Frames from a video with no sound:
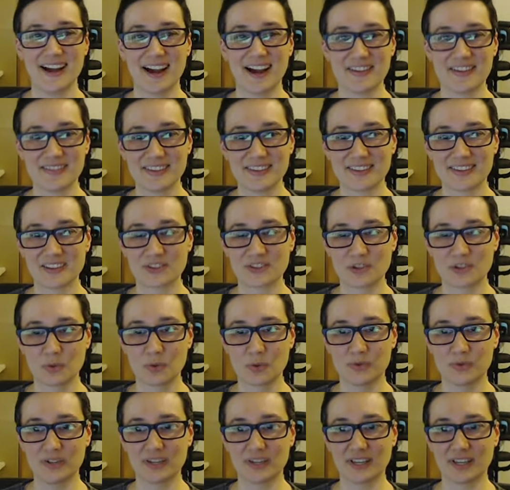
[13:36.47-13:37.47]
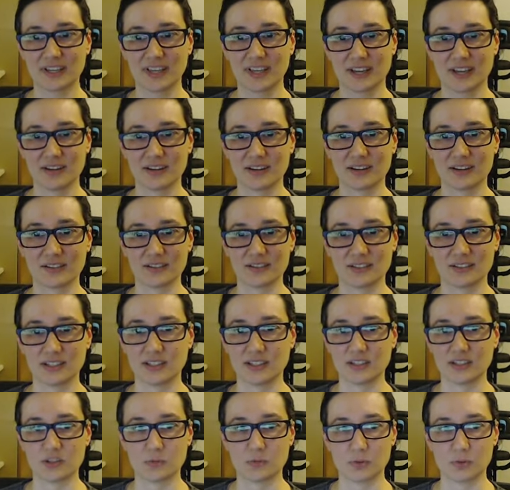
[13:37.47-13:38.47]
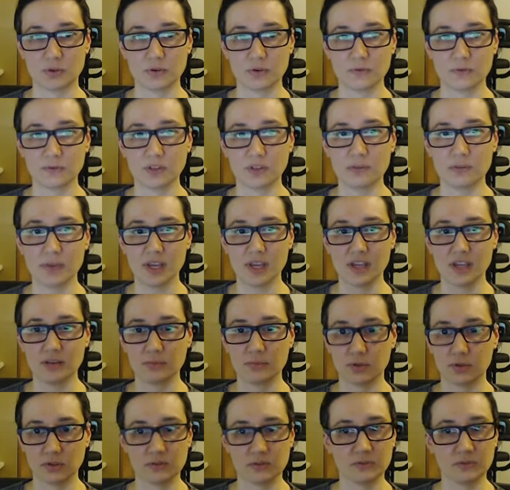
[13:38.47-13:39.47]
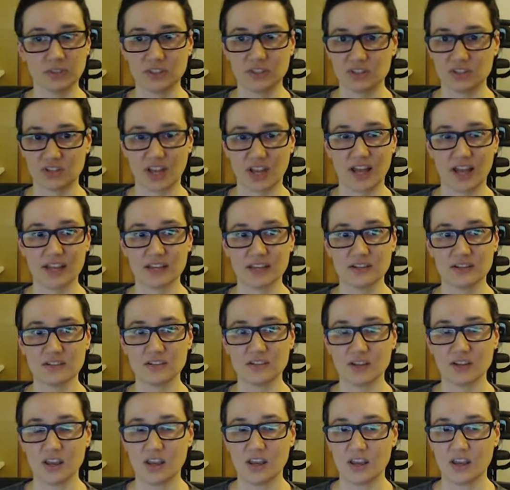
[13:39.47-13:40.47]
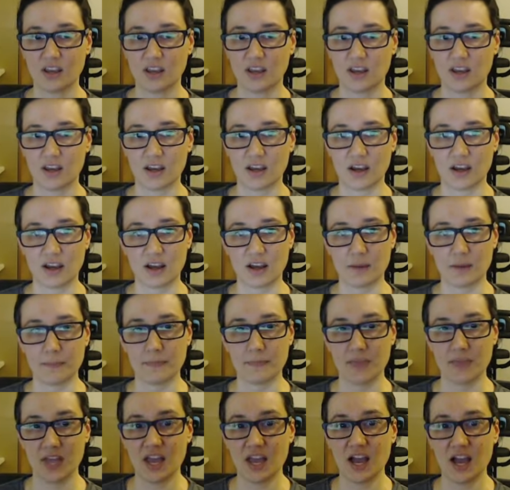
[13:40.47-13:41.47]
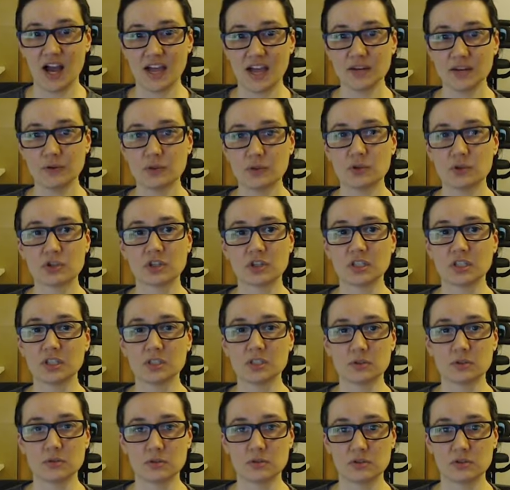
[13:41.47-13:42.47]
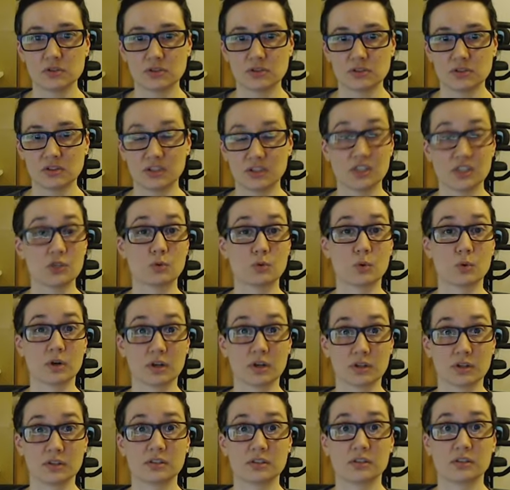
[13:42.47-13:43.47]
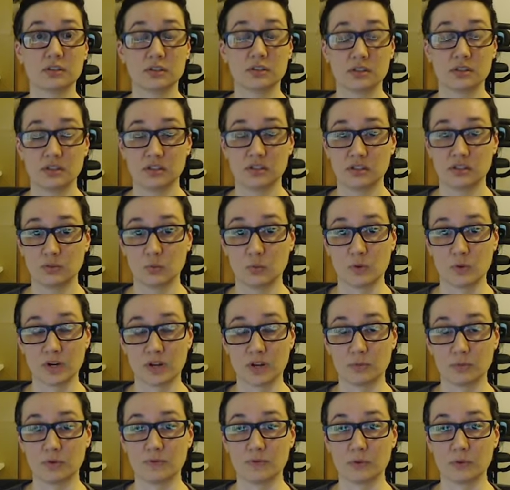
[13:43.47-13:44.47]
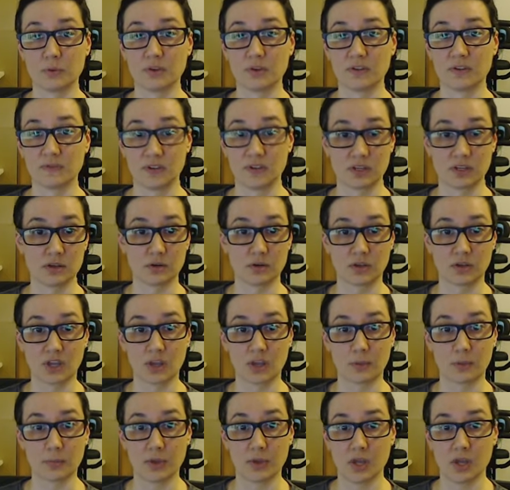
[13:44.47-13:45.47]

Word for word: I think that's the one thing I can guarantee. It's beautifully made, beautifully designed. Um, I don't usually use this word when I'm reviewing a video game,